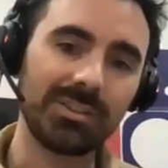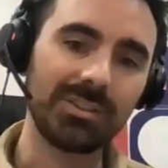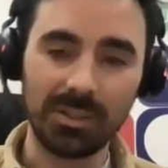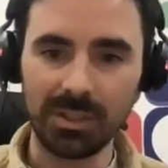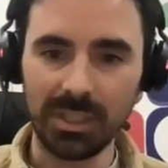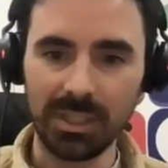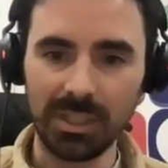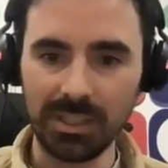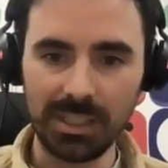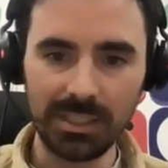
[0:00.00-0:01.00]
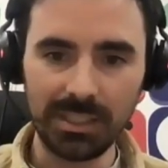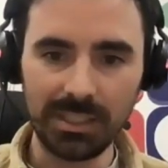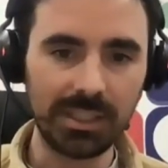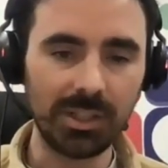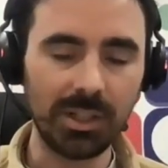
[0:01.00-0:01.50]
So
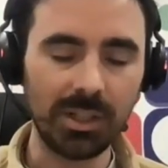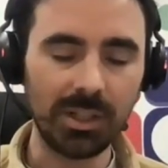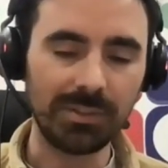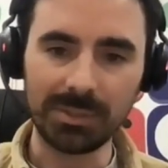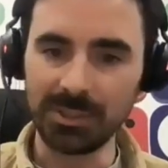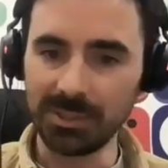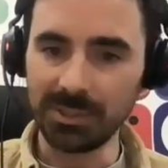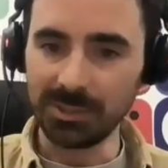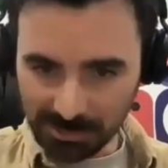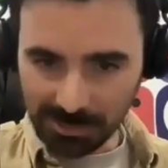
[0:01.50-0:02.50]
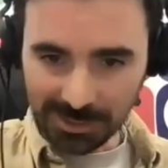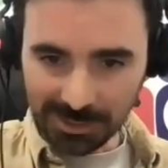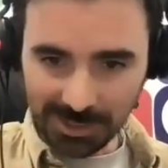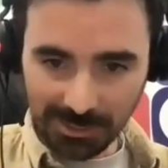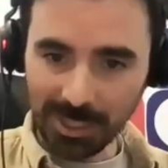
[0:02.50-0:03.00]
let's kick off. I'm going to
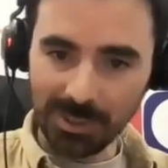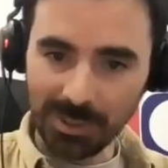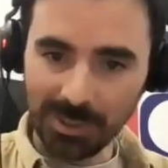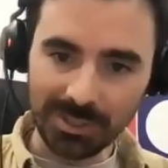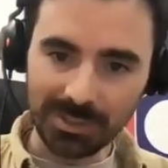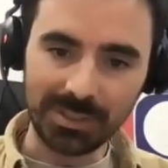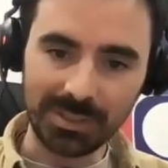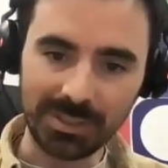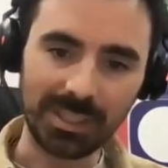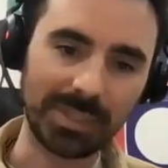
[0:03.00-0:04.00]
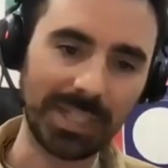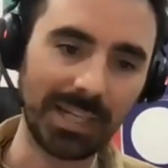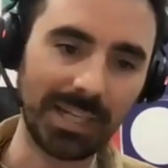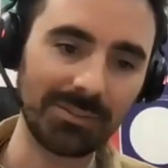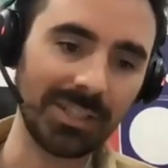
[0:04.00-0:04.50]
introduce myself. Hello, everyone.
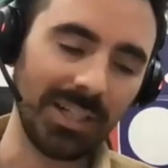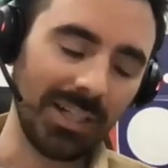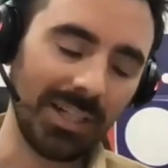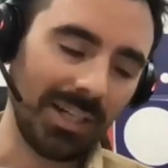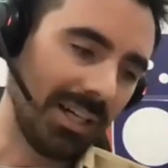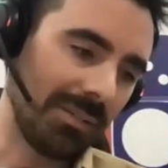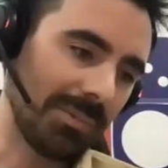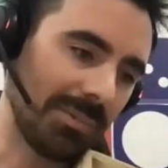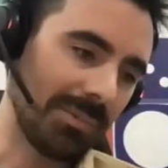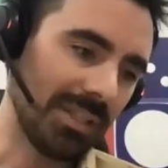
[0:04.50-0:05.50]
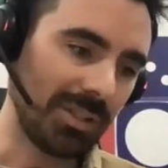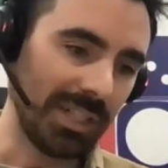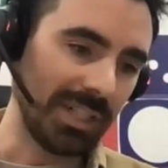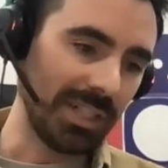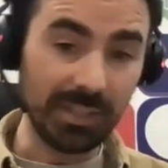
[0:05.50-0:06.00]
I'm Gavin. I'm
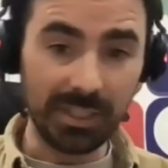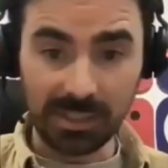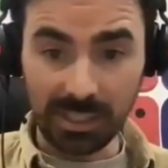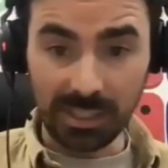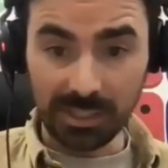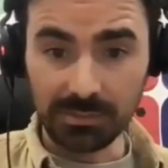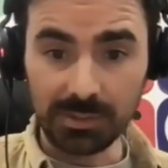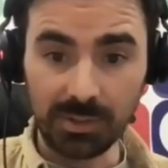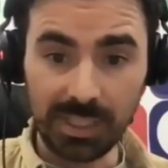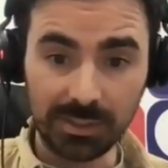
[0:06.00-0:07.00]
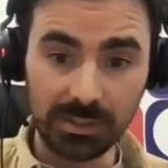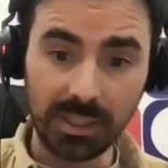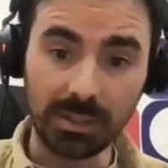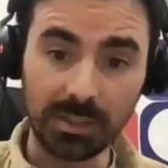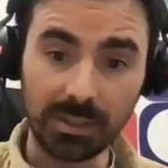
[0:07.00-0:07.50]
the creative head / creative
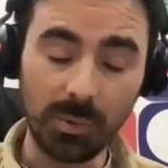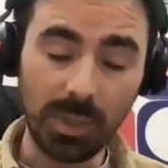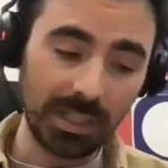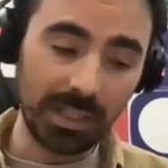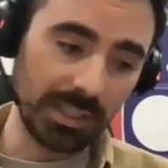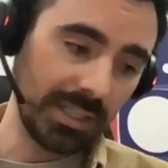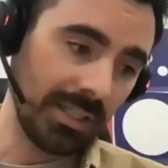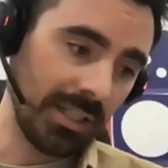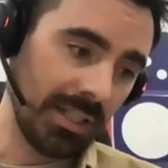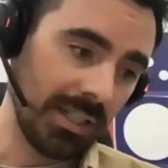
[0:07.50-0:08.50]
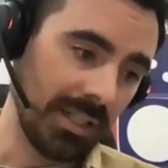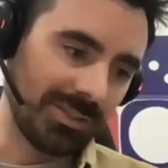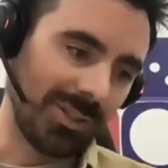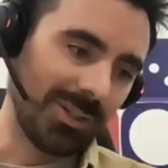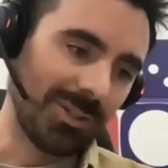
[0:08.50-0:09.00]
director at Kwalee.
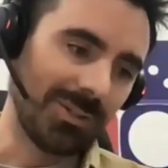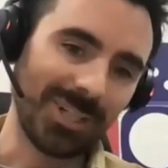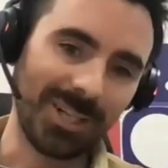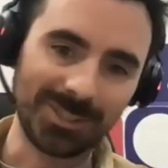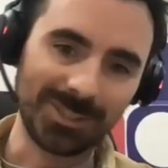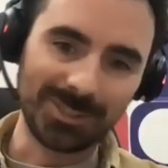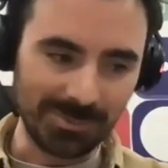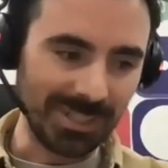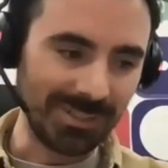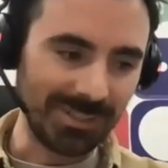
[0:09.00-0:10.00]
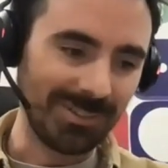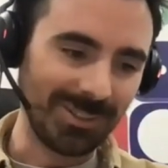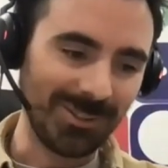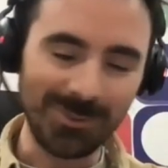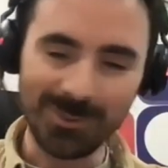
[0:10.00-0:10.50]
So tasked
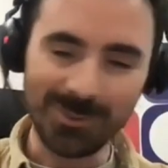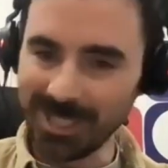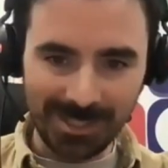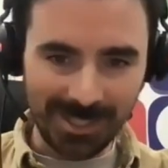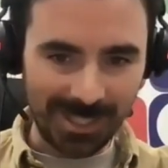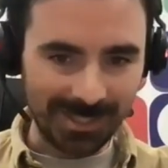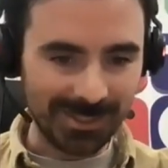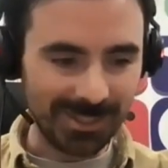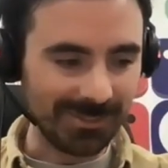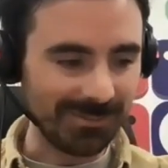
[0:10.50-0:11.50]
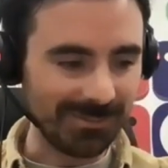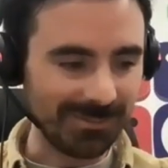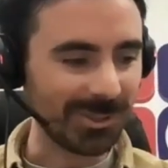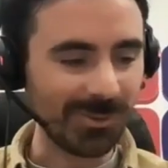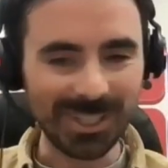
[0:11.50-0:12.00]
with looking at the
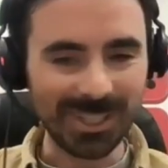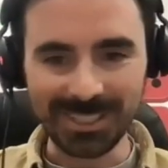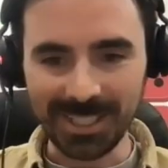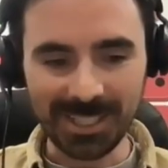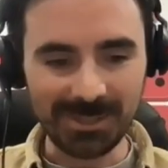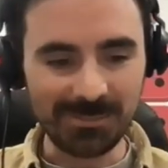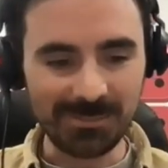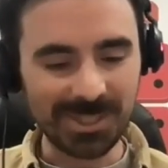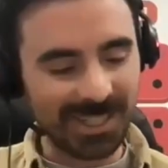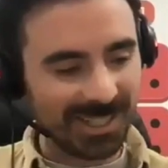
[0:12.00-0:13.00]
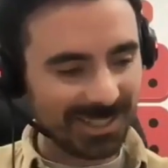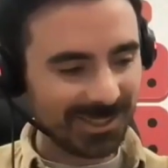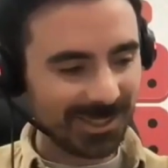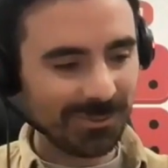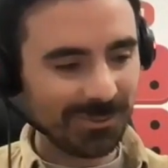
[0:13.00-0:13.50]
various Kwalee games
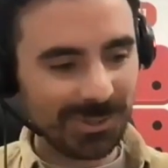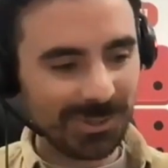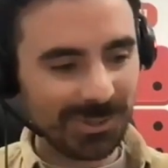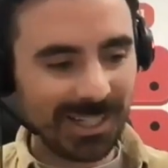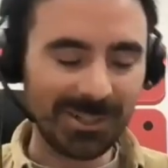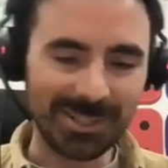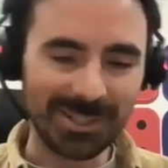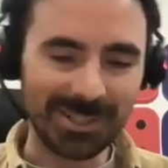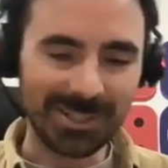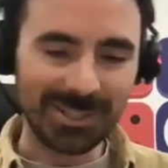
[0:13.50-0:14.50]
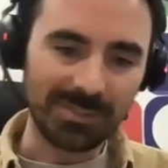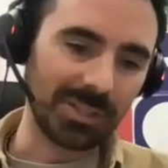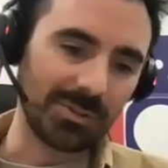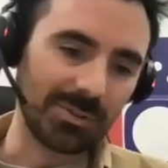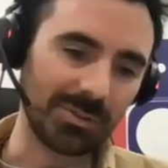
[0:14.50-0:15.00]
as they go through their various
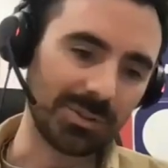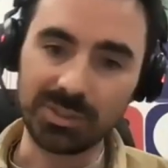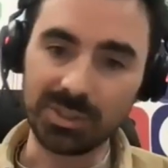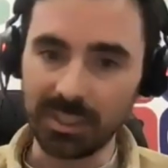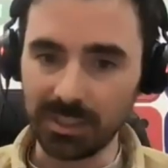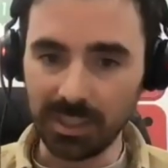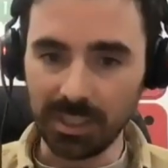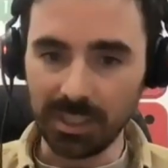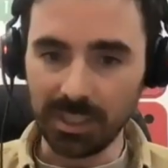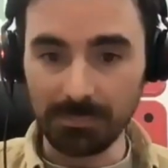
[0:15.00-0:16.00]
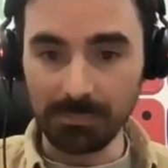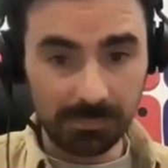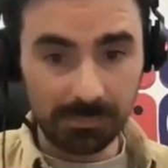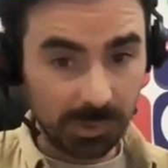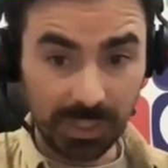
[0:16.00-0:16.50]
life cycles and producing
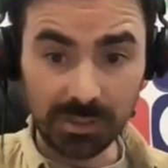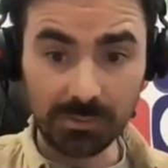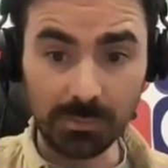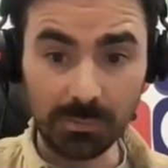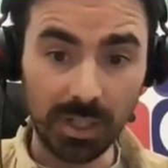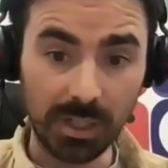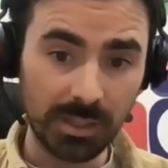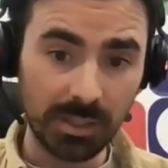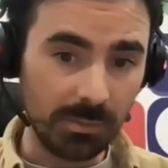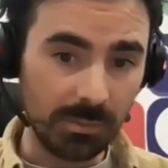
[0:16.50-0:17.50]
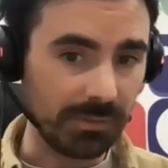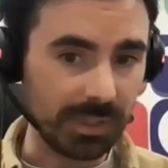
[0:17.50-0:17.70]
creative work,